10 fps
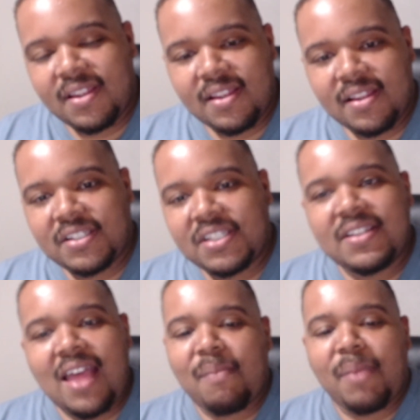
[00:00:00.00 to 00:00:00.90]
She's
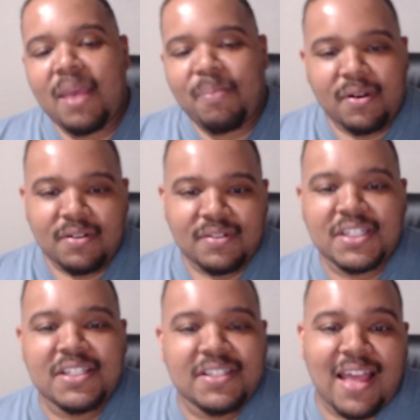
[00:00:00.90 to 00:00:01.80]
not a bad
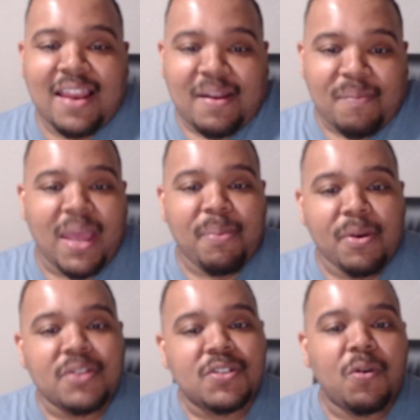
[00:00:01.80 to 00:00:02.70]

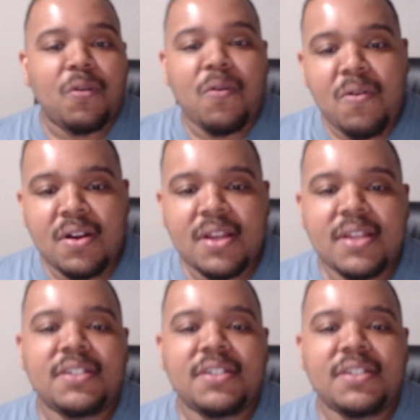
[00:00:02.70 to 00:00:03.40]
person to a core.